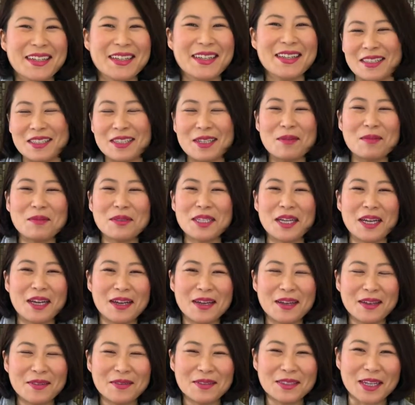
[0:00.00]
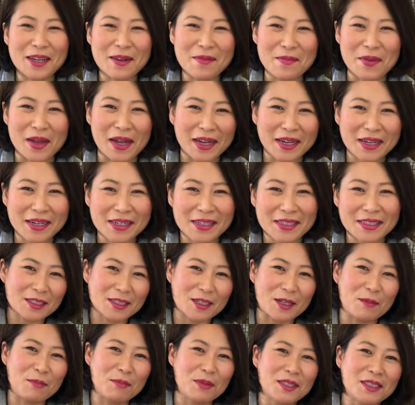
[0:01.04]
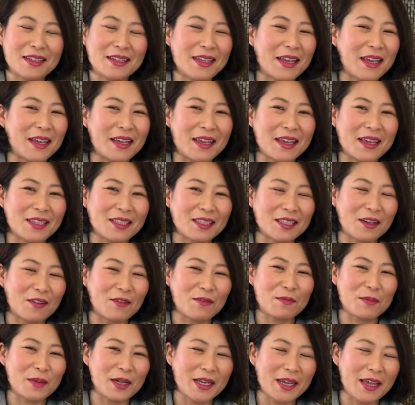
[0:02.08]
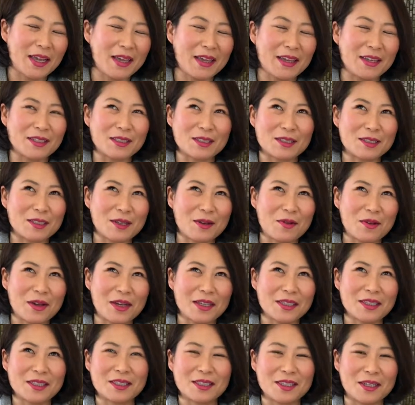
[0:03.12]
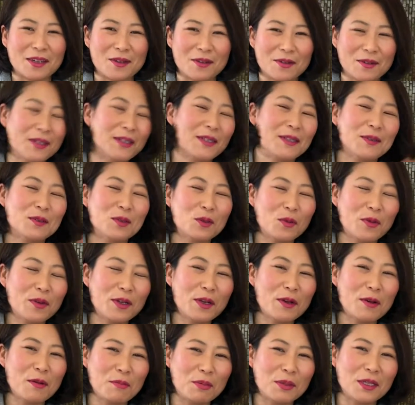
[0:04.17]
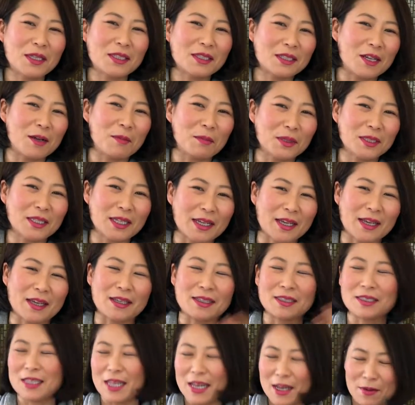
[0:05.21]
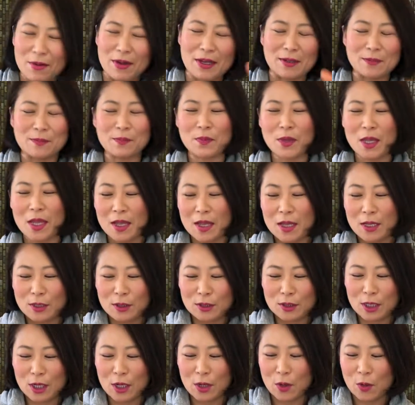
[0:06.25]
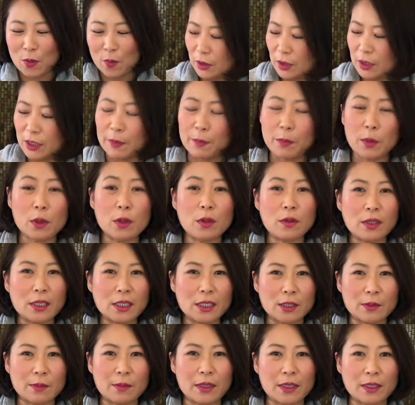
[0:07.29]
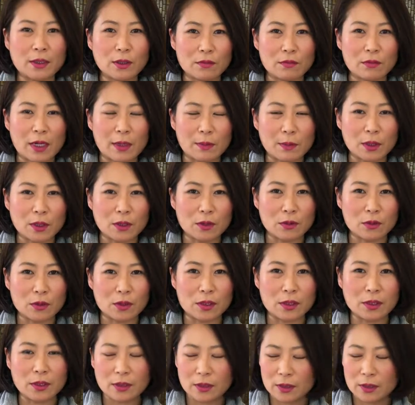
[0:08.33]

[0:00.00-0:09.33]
sometimes I minus a couple decades off my age, so what? So 21 plus a couple decades. Anyway, so Sapporo Ichiban Ramen Noodles,